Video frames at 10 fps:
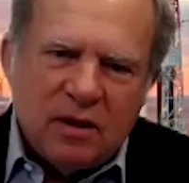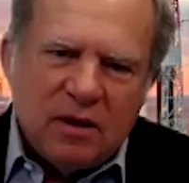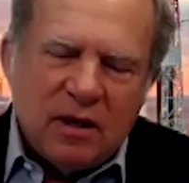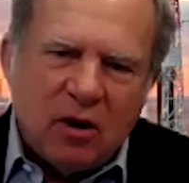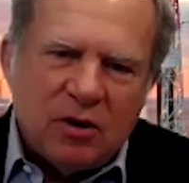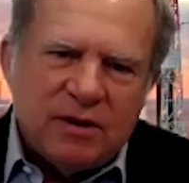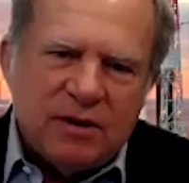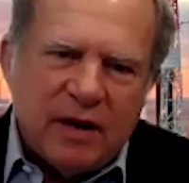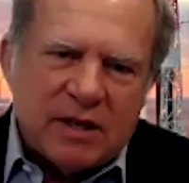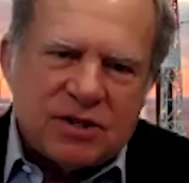large
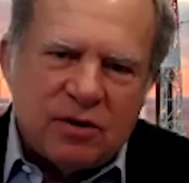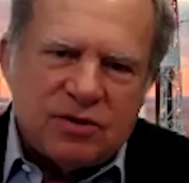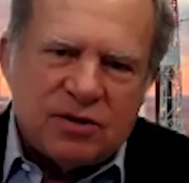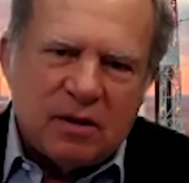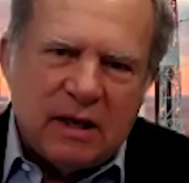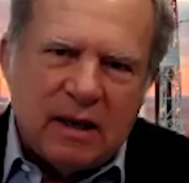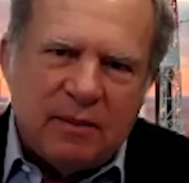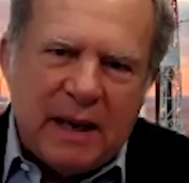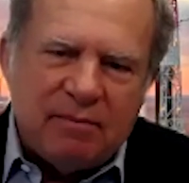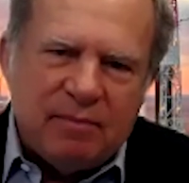investors
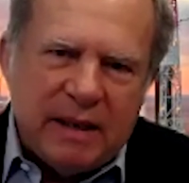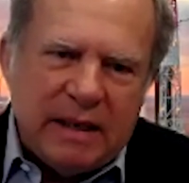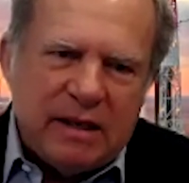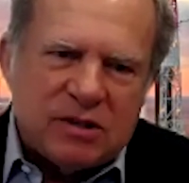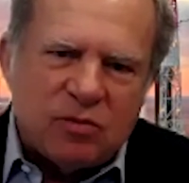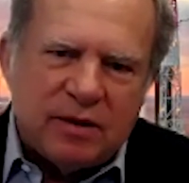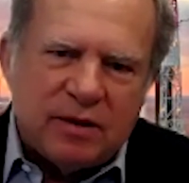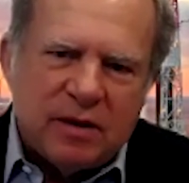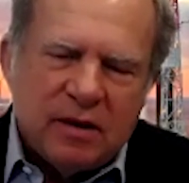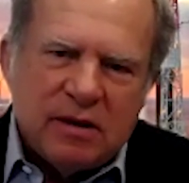had meetings with
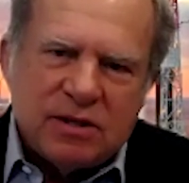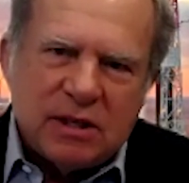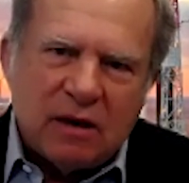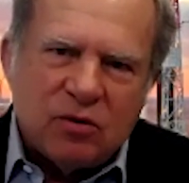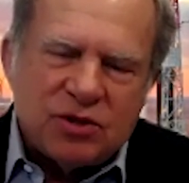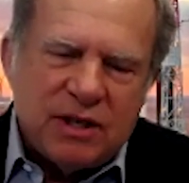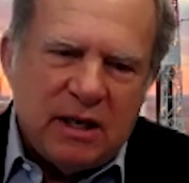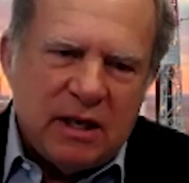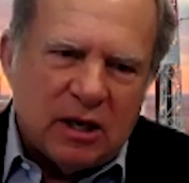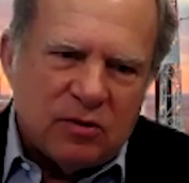several
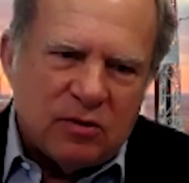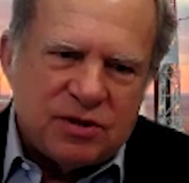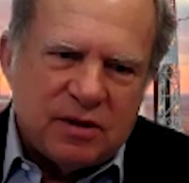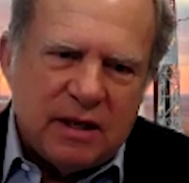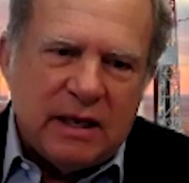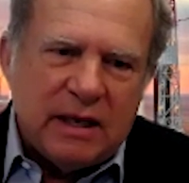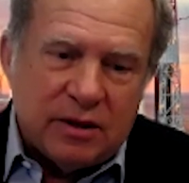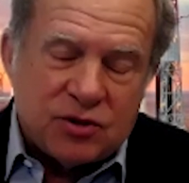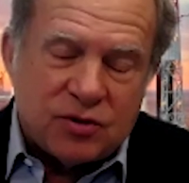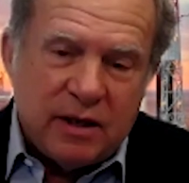CEOs in the
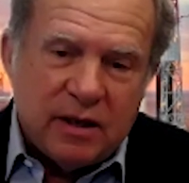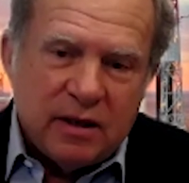industry.